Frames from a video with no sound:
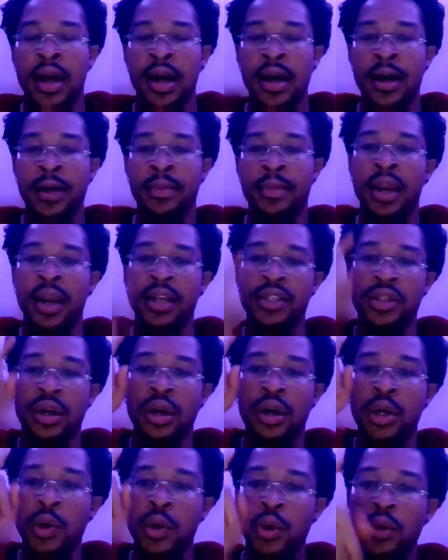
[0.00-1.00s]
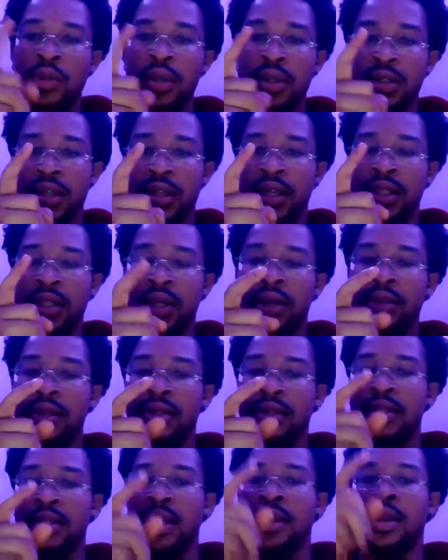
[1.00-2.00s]
And I saw a quote on TikTok that
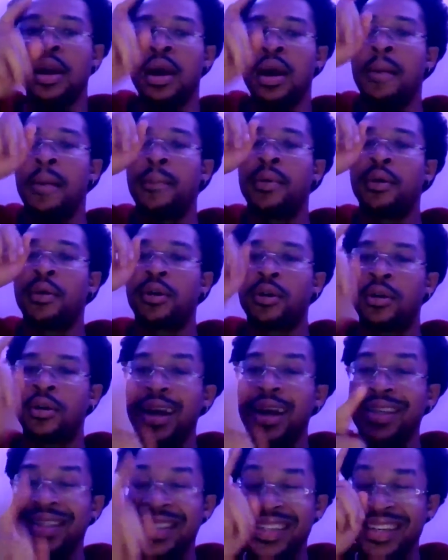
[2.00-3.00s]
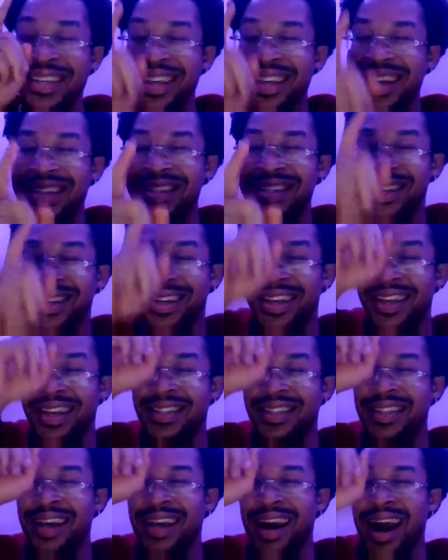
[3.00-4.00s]
said, "Procrastination
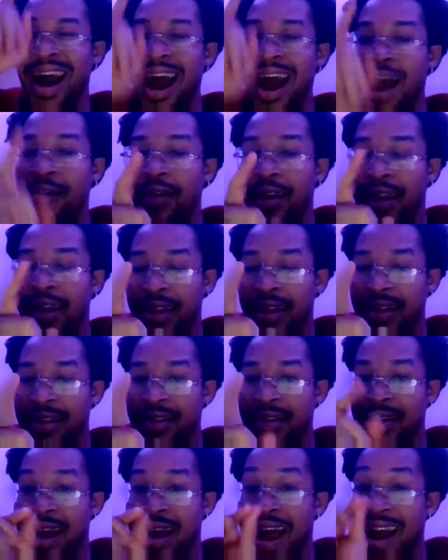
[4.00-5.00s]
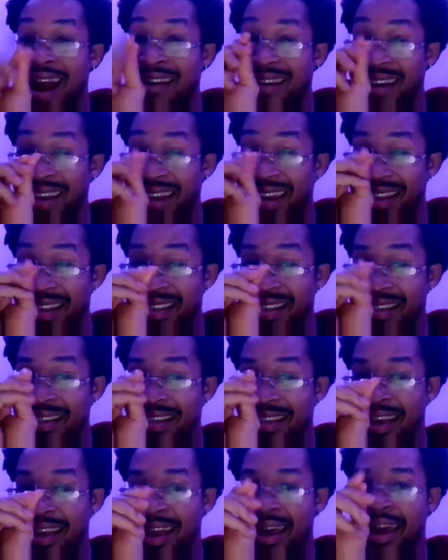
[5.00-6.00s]
is the arrogance
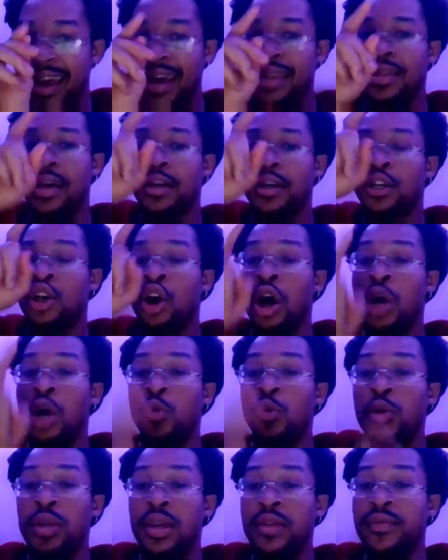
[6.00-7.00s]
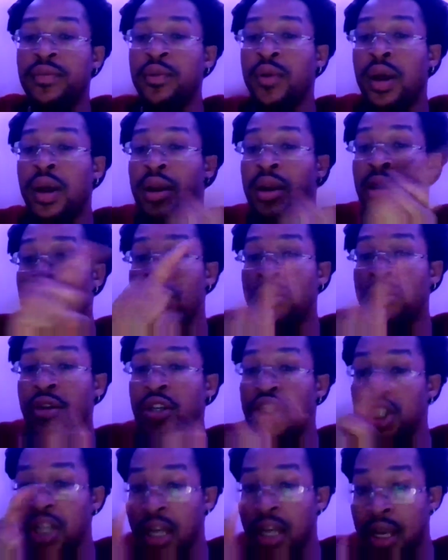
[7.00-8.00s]
that God will give you another
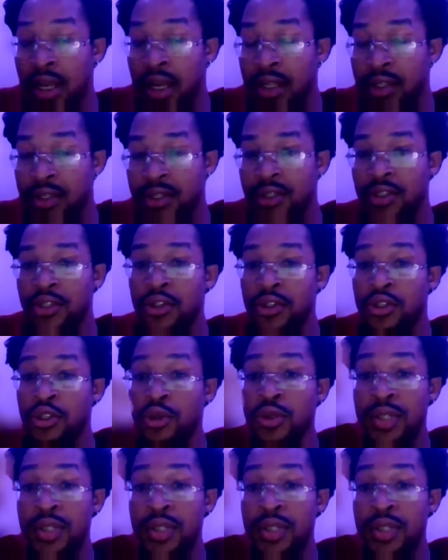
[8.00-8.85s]
chance to do